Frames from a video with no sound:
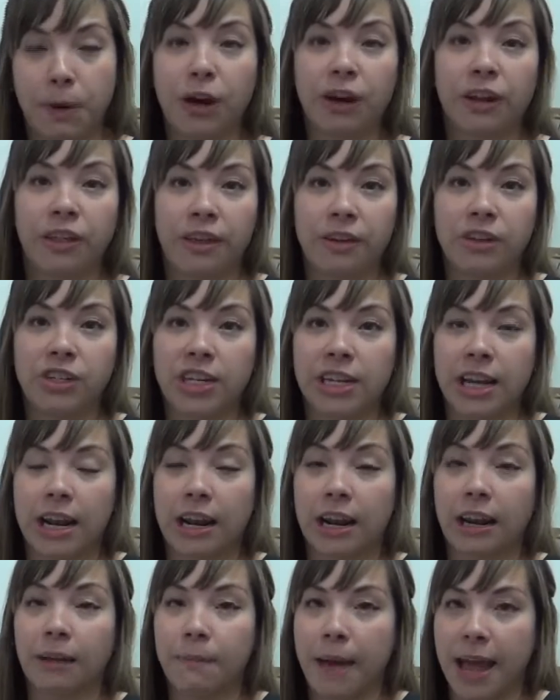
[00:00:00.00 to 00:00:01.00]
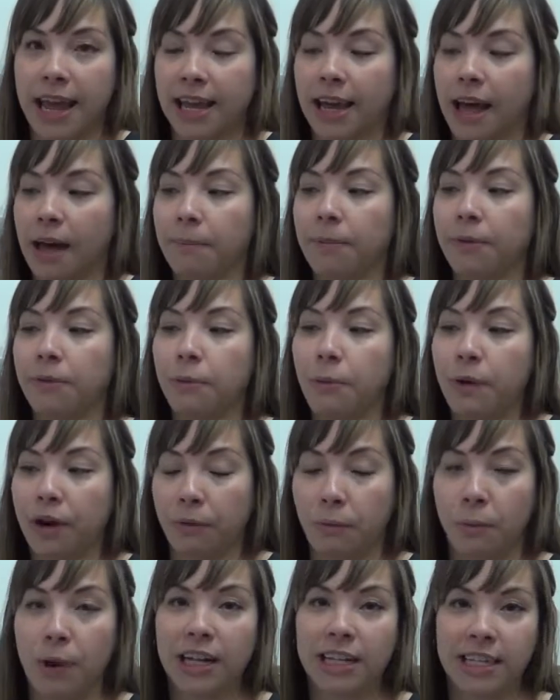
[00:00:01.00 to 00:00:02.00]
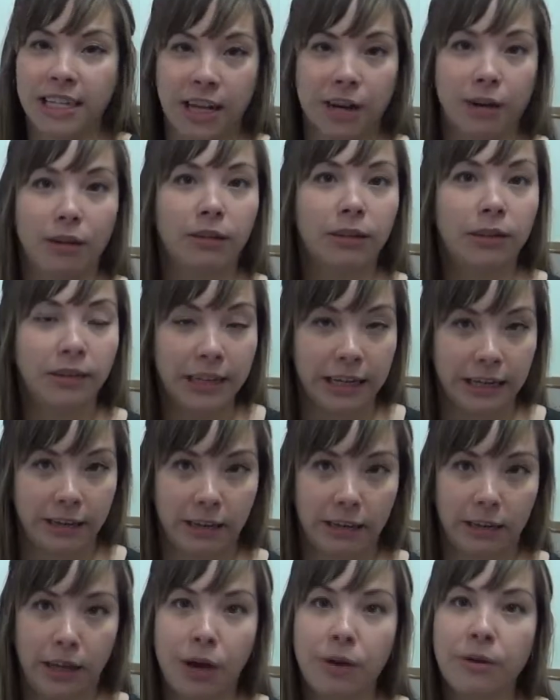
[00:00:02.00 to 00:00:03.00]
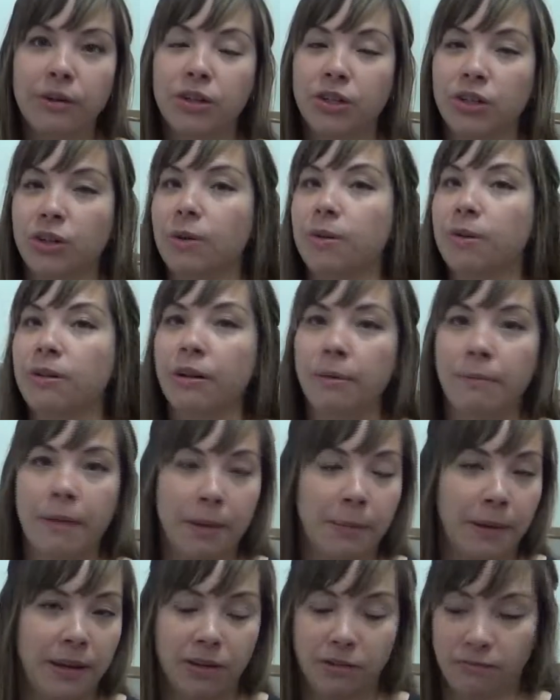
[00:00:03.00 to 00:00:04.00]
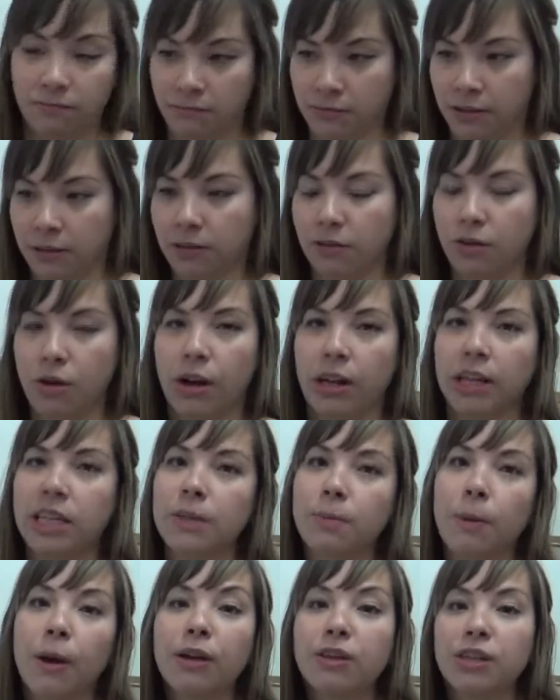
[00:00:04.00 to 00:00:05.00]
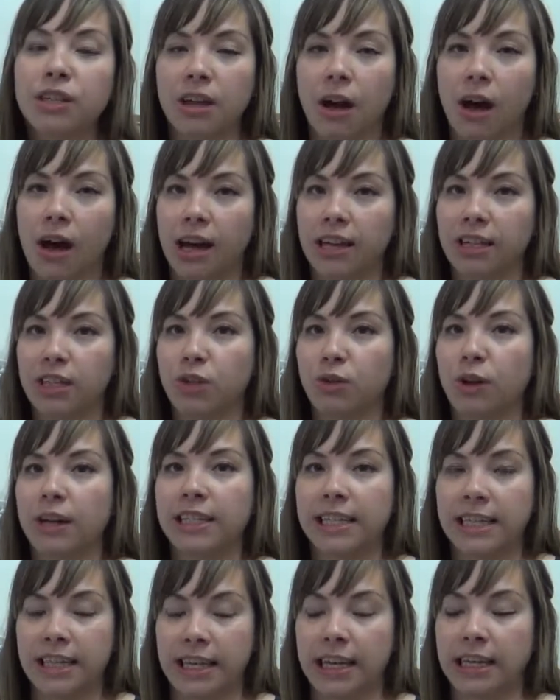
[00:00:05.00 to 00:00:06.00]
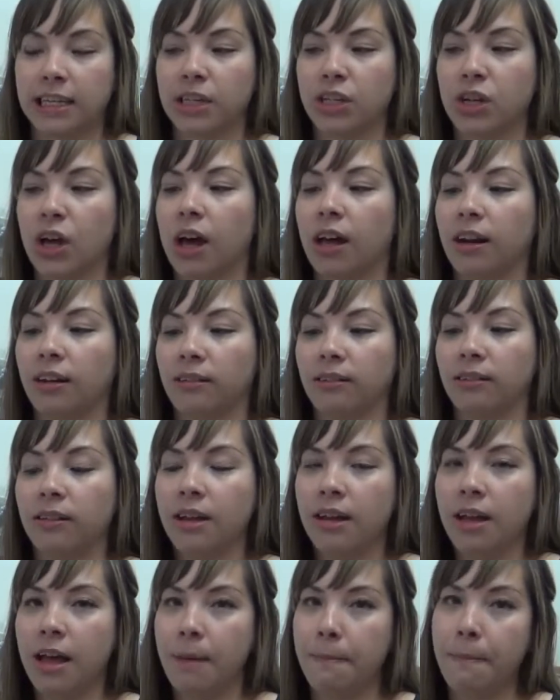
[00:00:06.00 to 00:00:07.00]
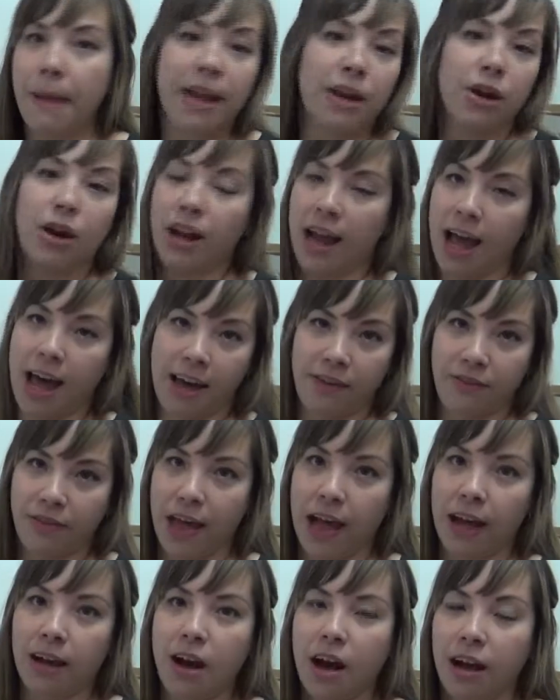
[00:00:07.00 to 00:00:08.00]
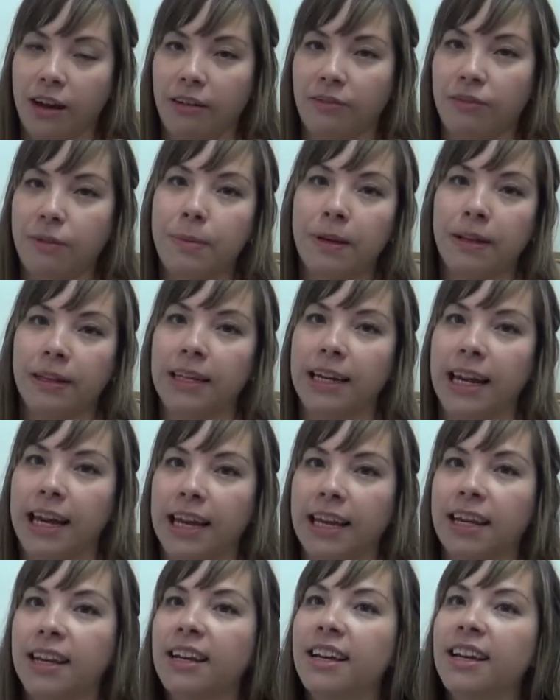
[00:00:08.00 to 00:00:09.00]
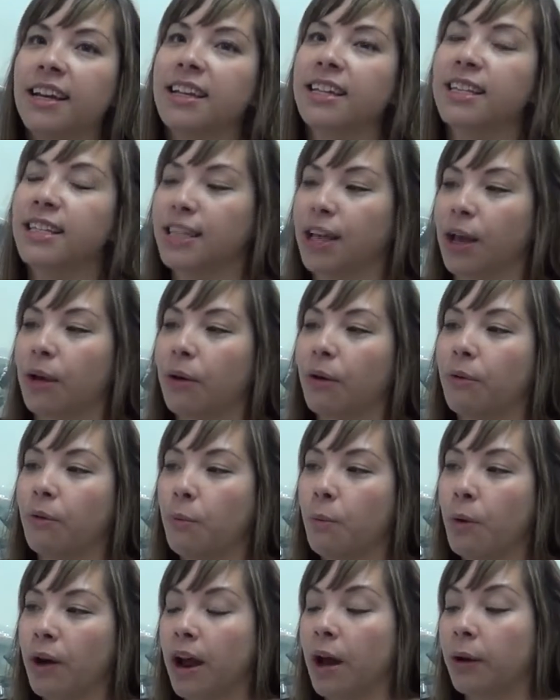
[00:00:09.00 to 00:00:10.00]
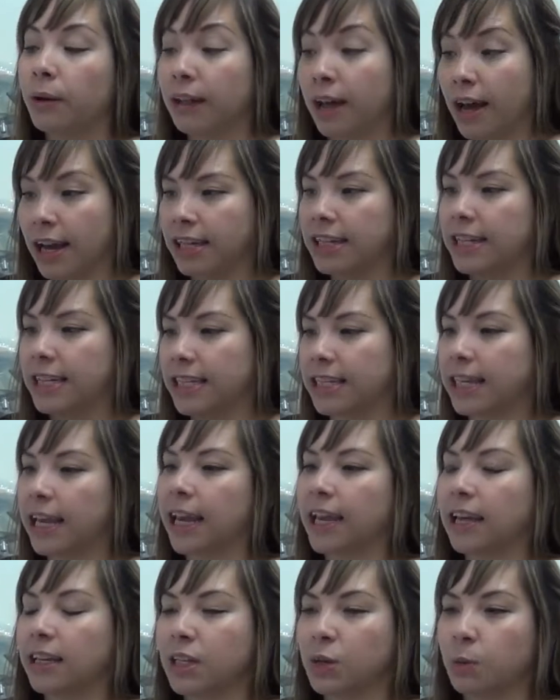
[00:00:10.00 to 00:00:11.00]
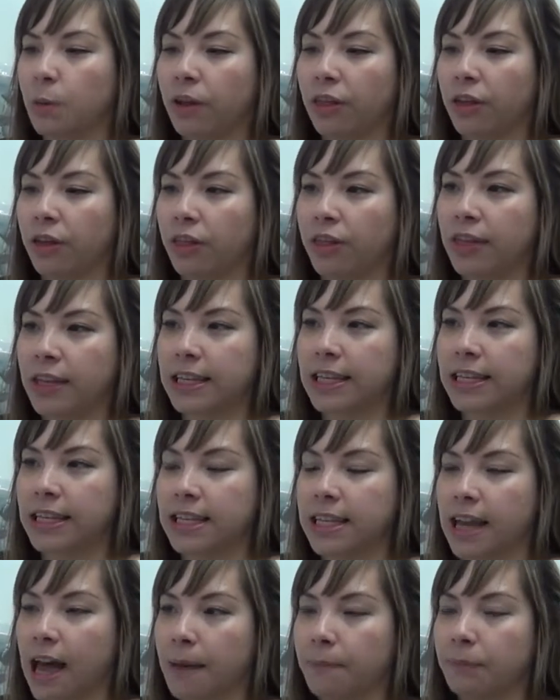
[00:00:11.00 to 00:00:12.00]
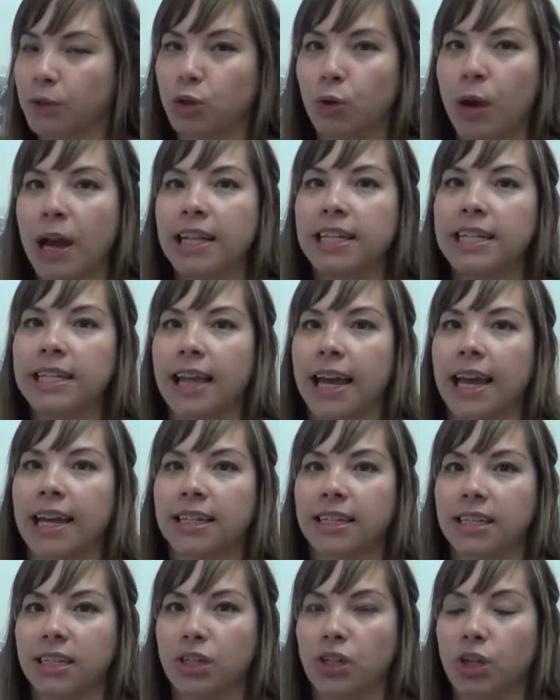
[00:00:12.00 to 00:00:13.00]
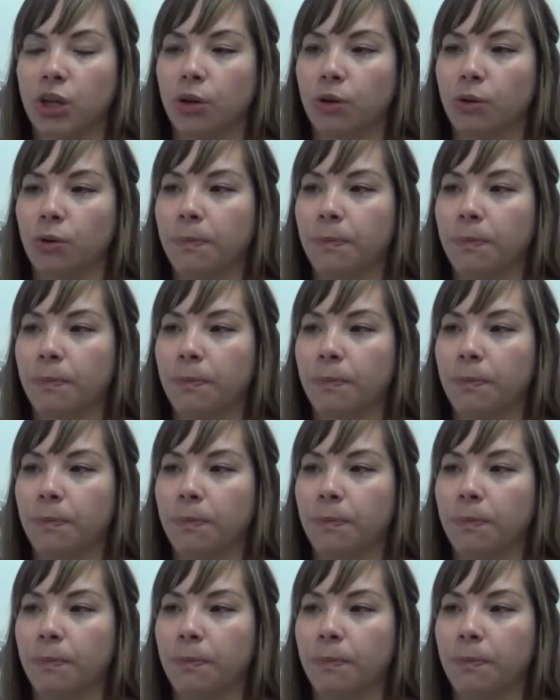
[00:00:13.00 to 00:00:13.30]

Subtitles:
part of their genetic makeup, where ones that are in the lower shore, maybe not exposed to high stress in intertidal, may not have that kind of ability. So what I would like to see is whether this translates to